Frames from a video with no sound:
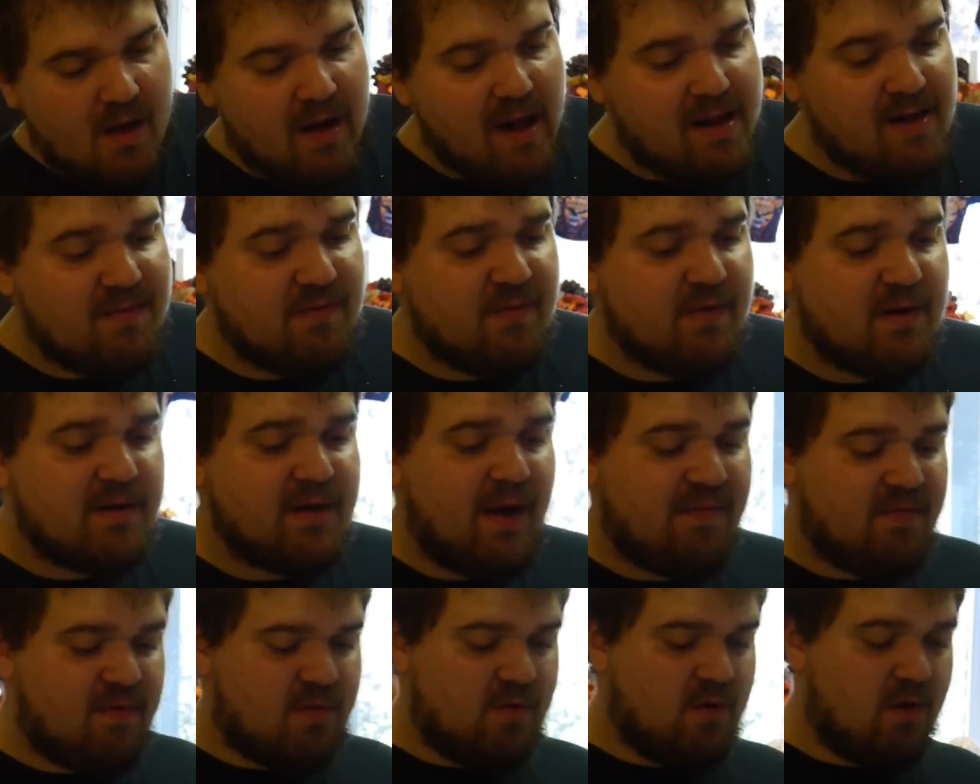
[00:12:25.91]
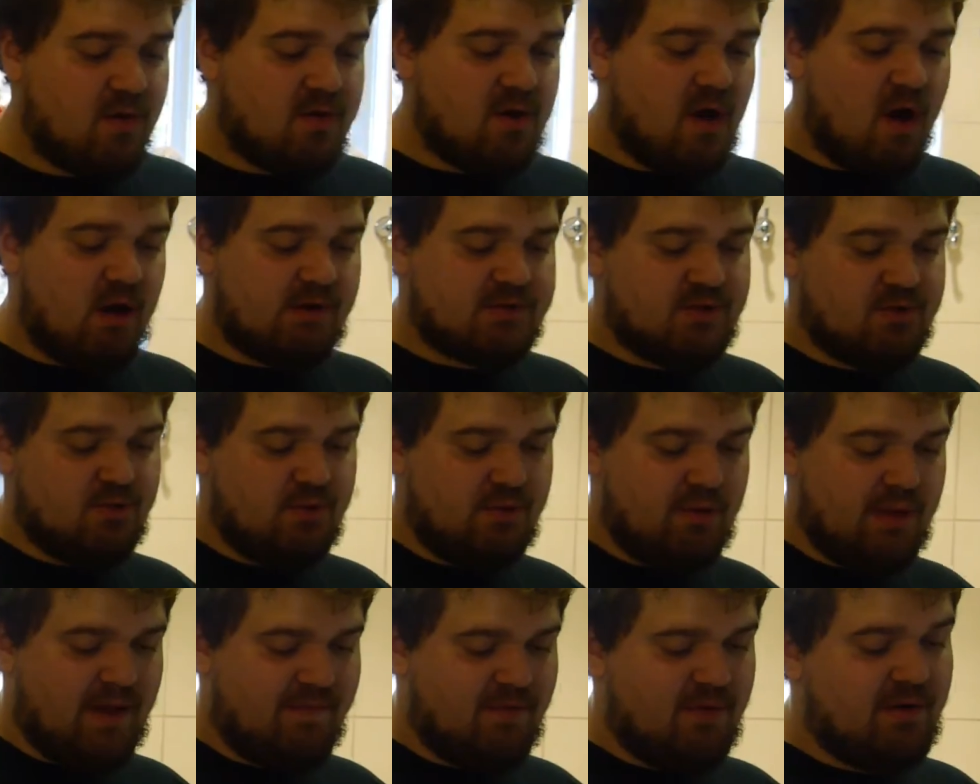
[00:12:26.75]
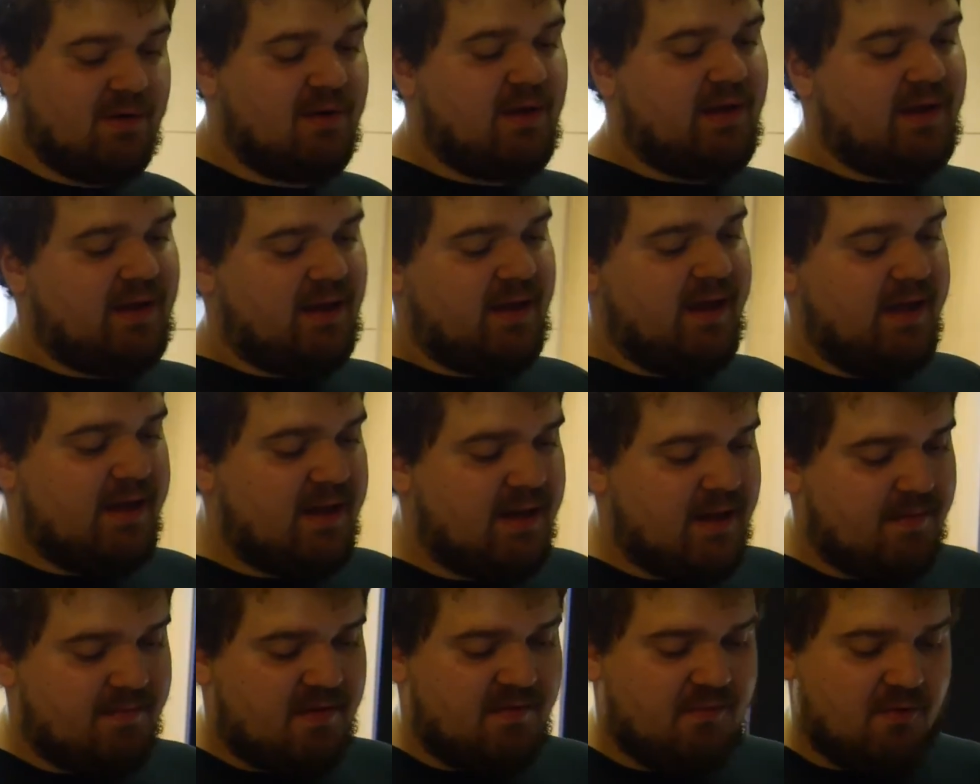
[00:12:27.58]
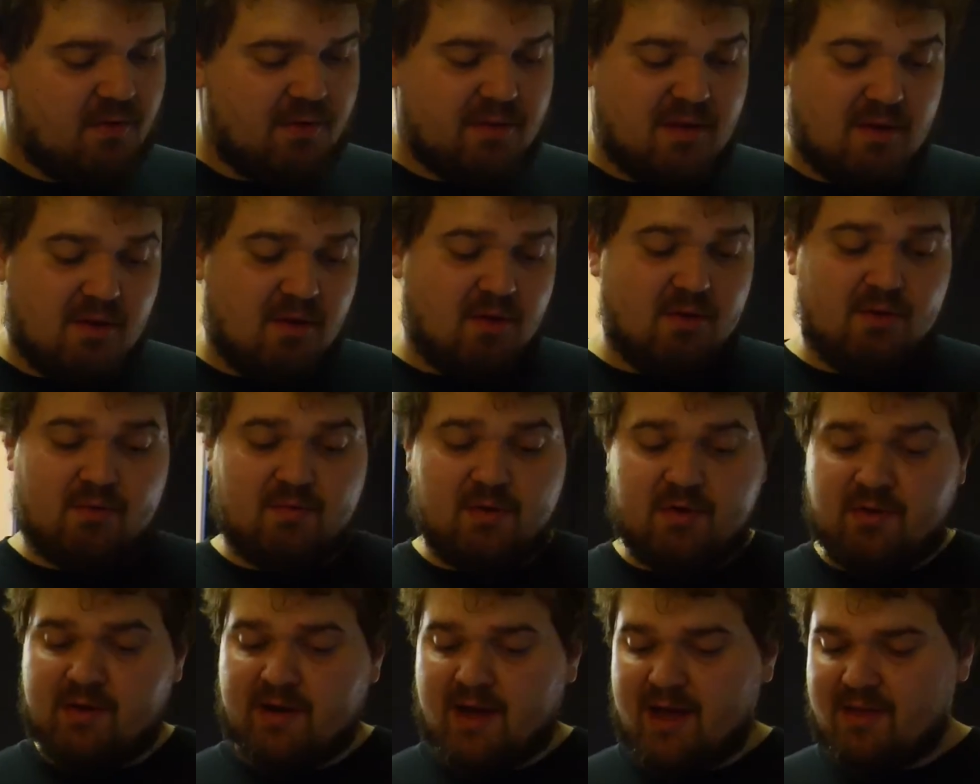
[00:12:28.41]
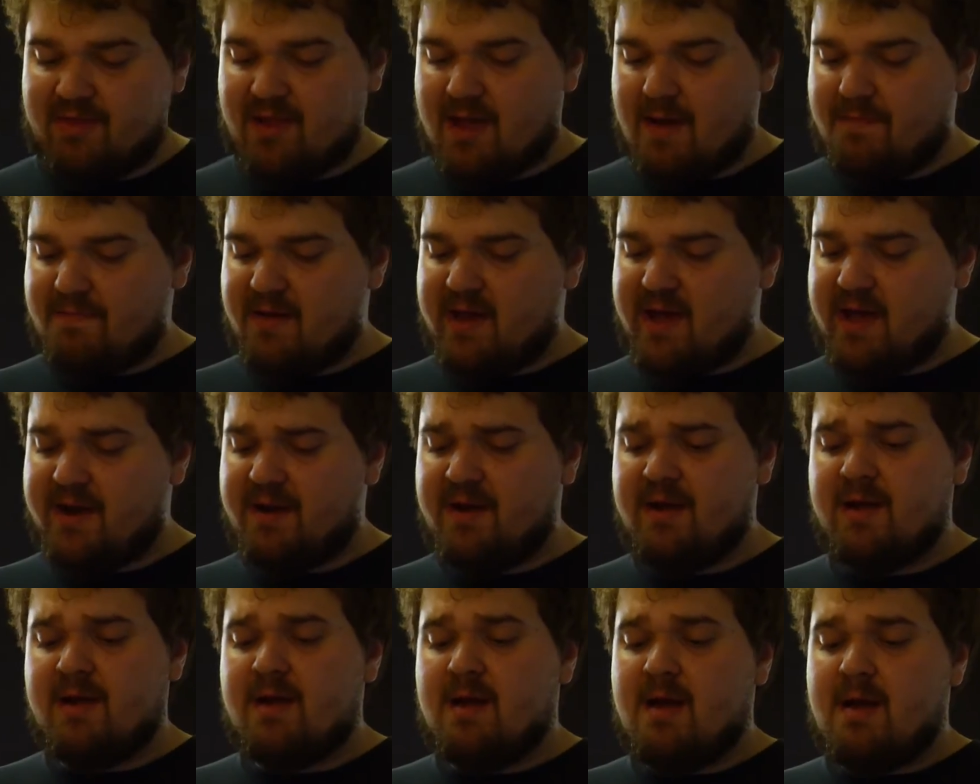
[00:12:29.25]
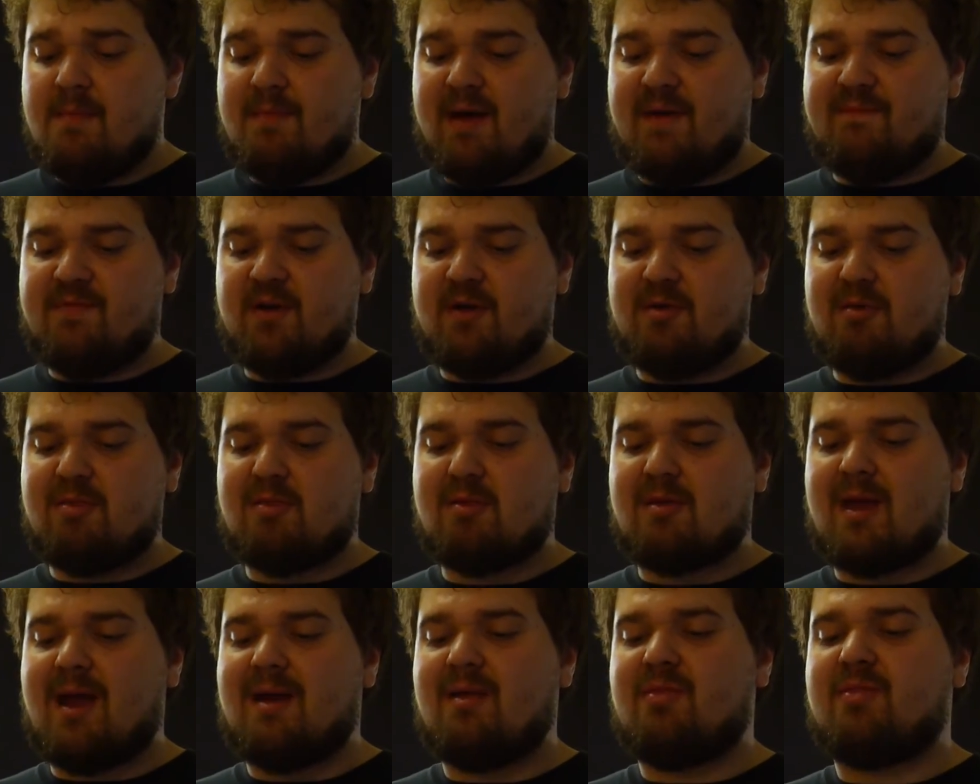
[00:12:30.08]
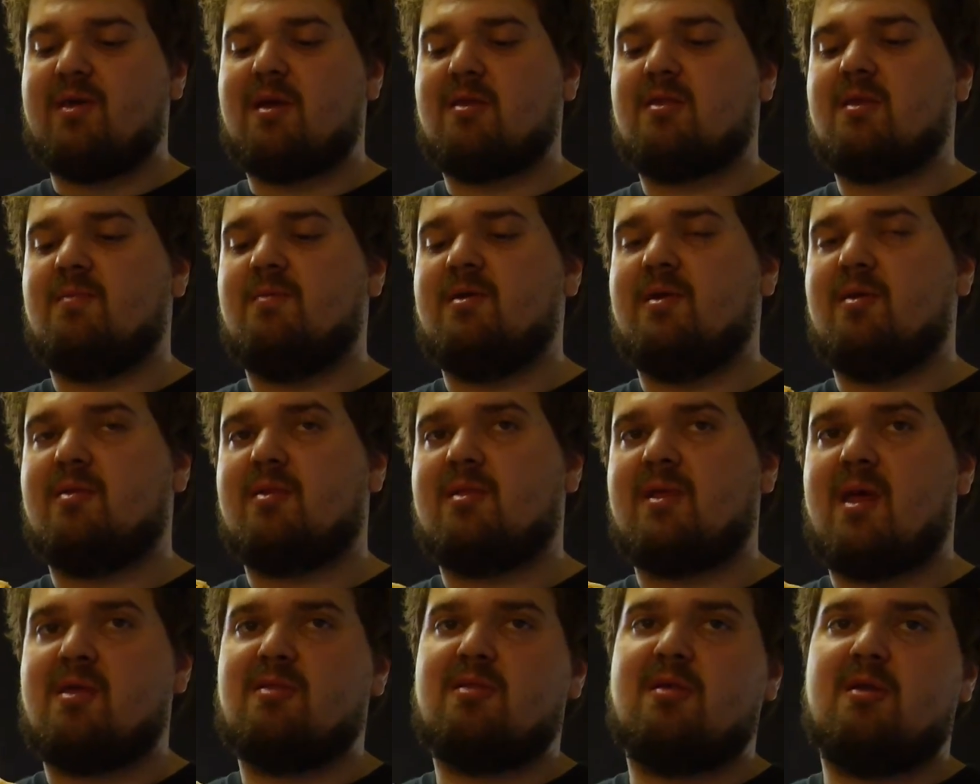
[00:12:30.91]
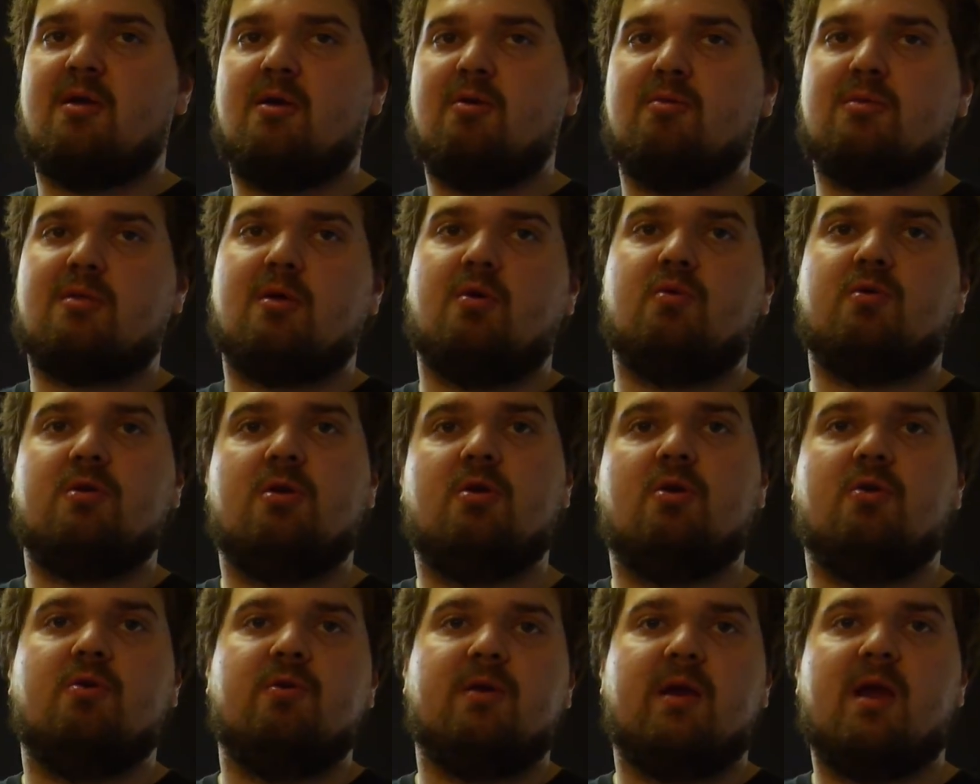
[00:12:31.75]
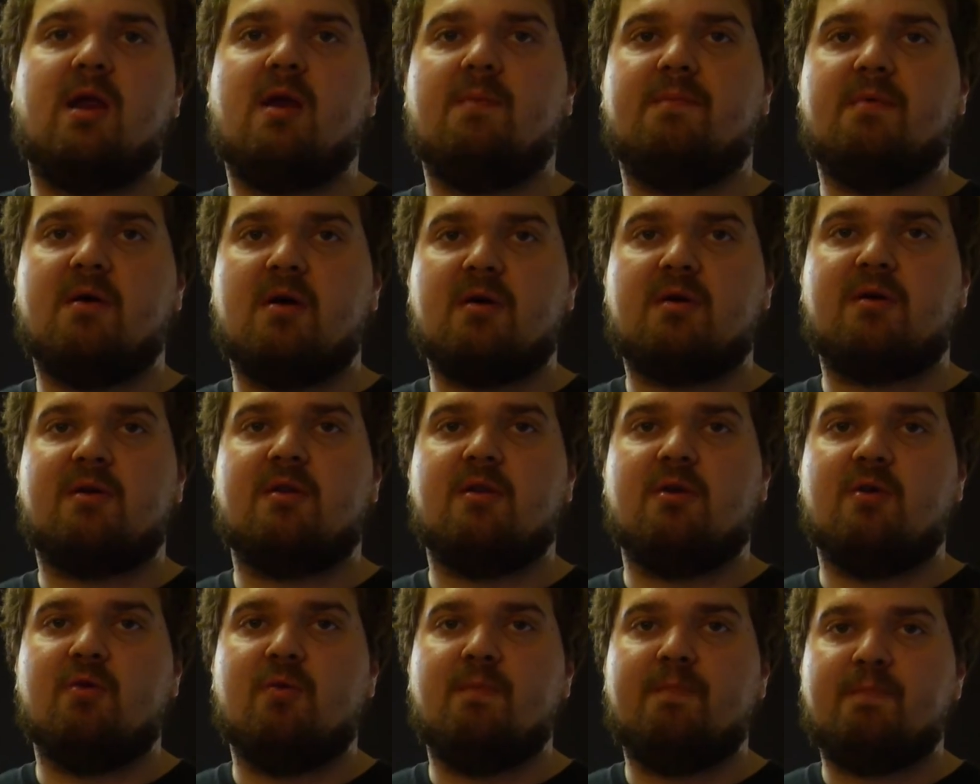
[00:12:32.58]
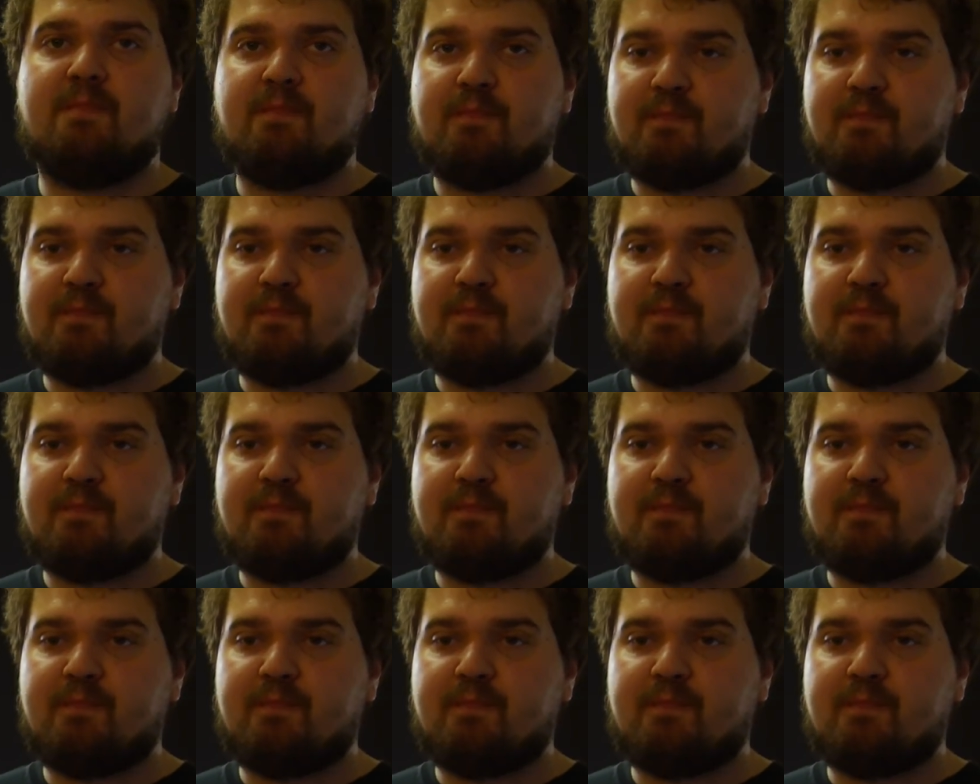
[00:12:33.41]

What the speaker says: Everyone I've talked to who's ever like eaten them before says, "Oh, they're really not that bad." But I figured it's the kind of thing someone just says to you, so you'll eat a bug too.